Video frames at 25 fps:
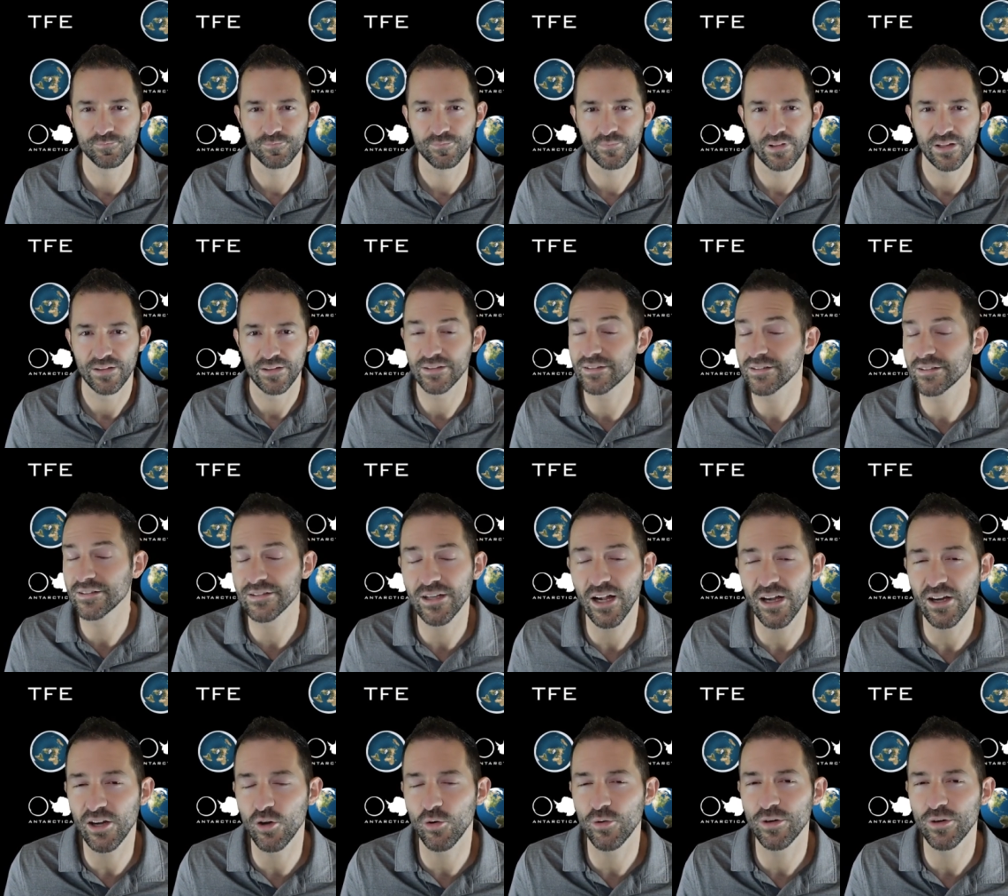This is
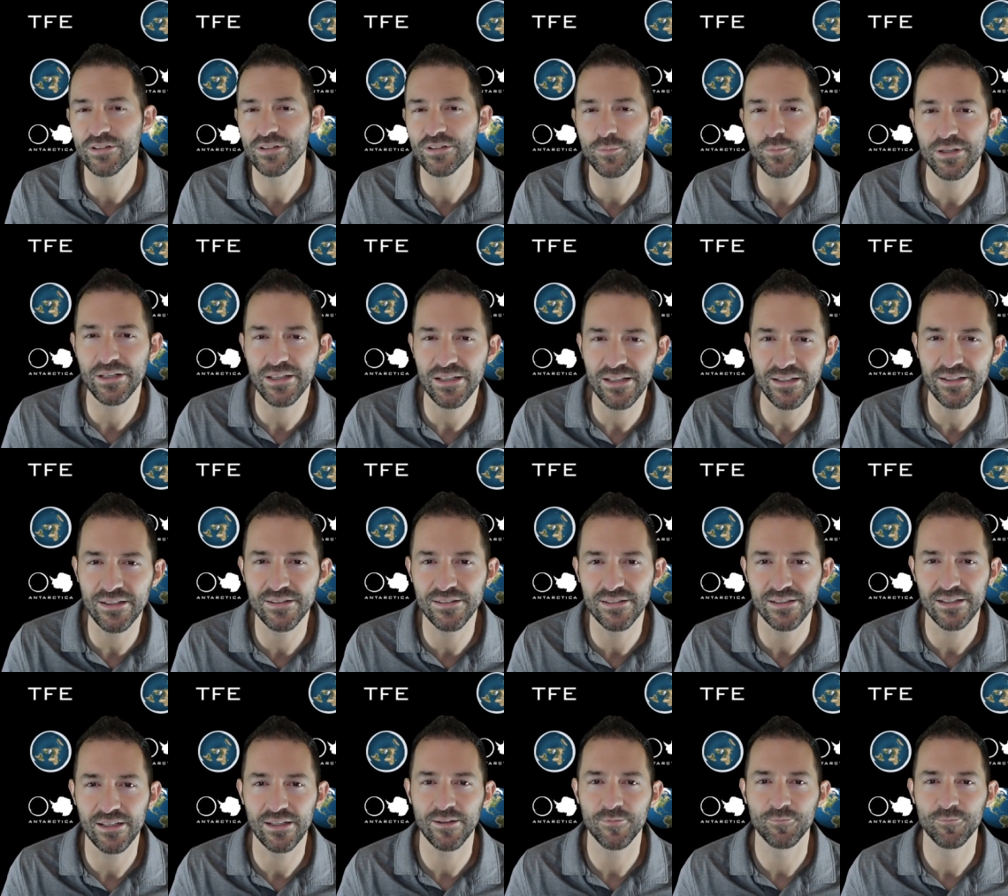not going to be
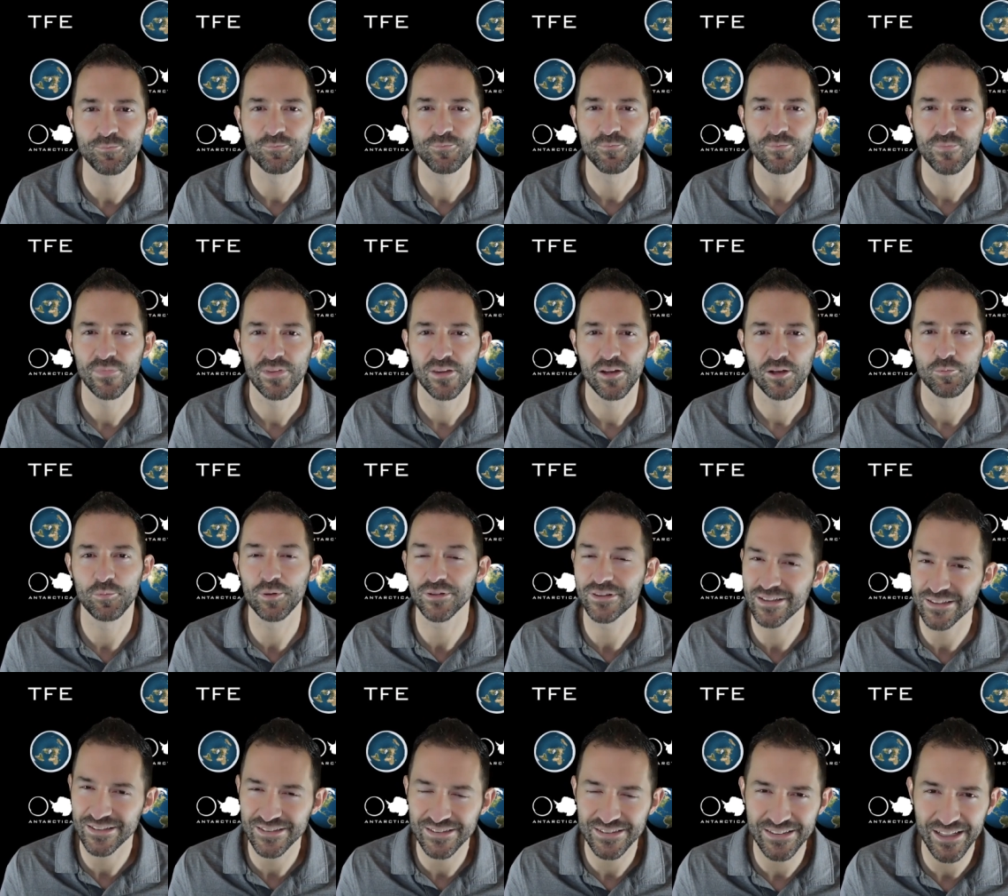easy, but the
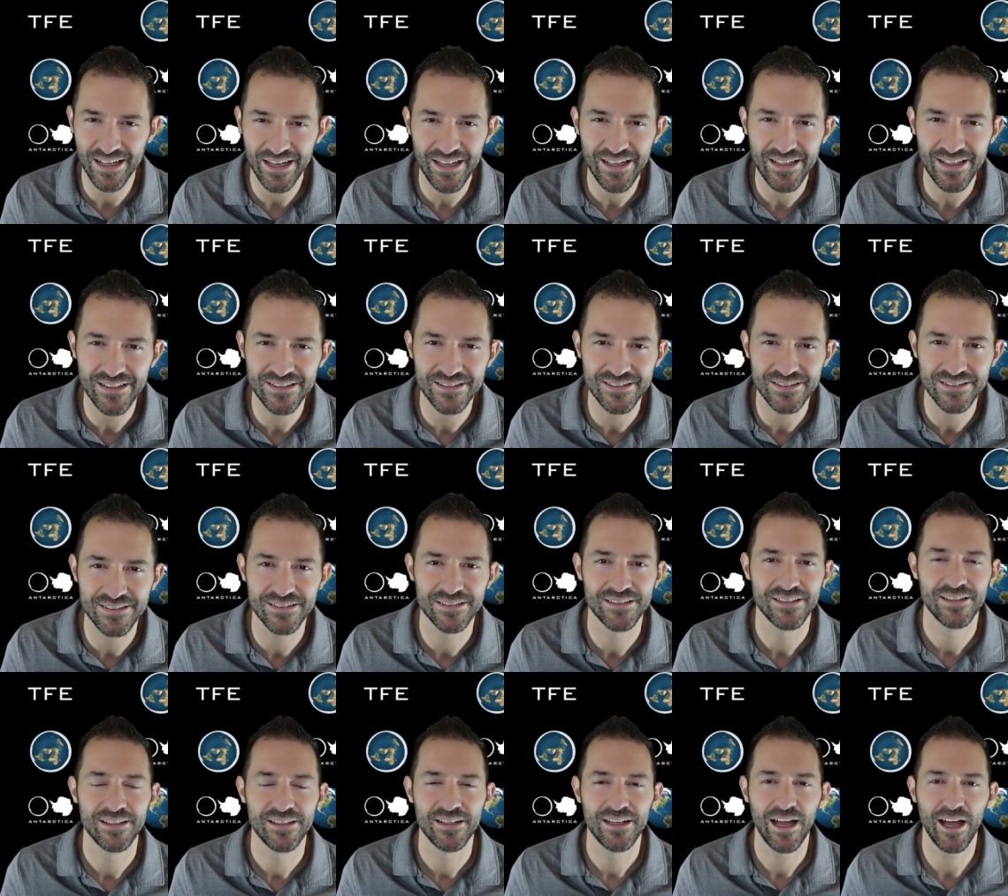stakes
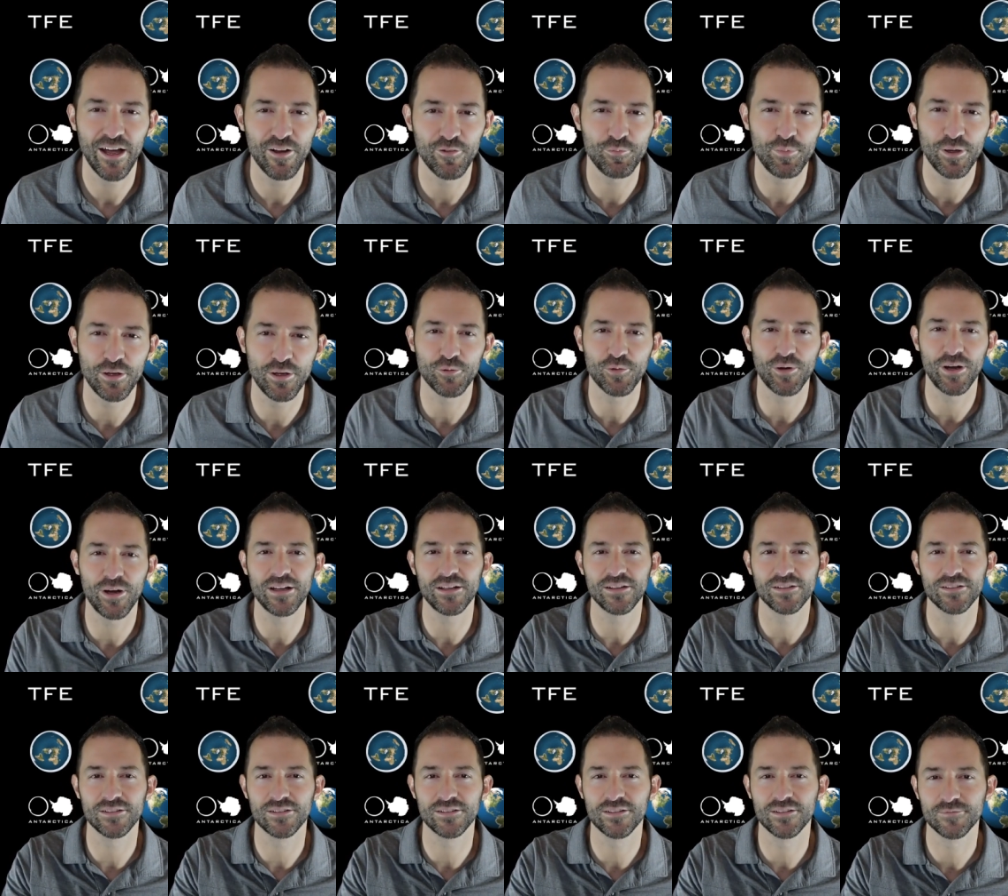have been
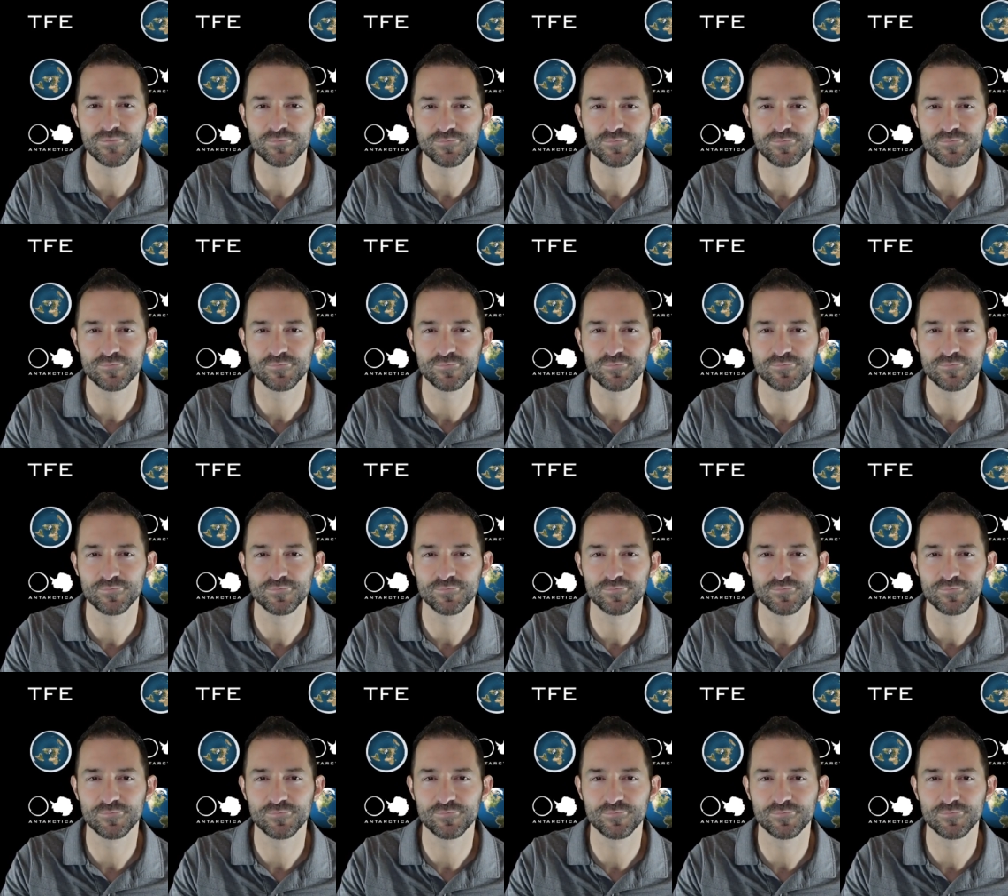raised.